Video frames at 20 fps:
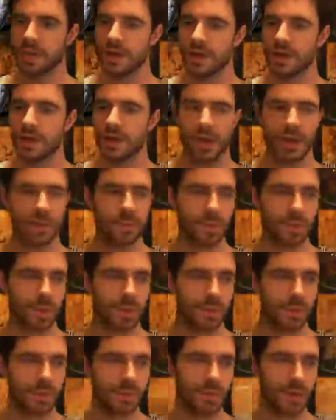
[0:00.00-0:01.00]
Yep, with
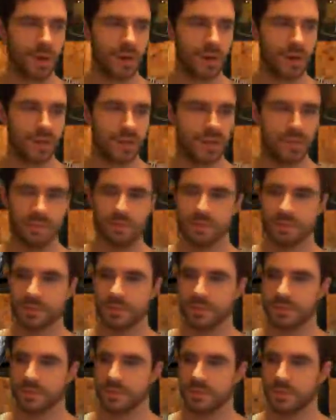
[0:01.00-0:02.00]
3 parries in.
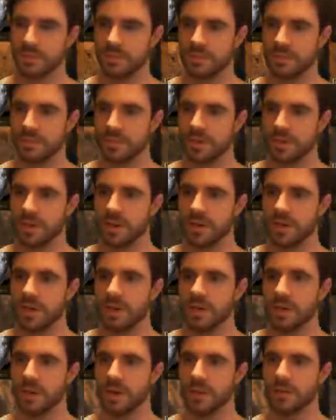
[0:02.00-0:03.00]

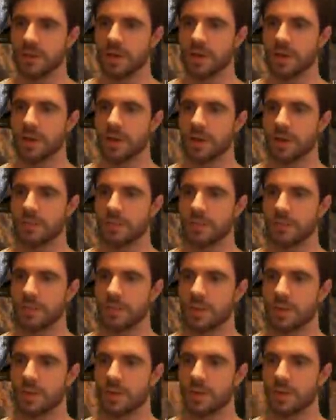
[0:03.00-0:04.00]
We're halfway there.
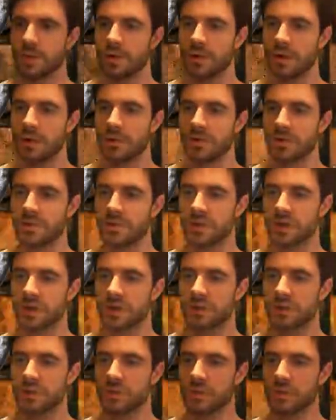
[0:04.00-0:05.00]
All I have to do is
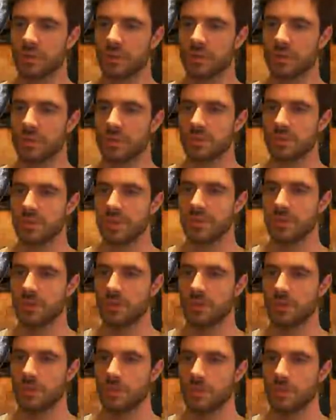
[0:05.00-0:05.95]
get 7 more.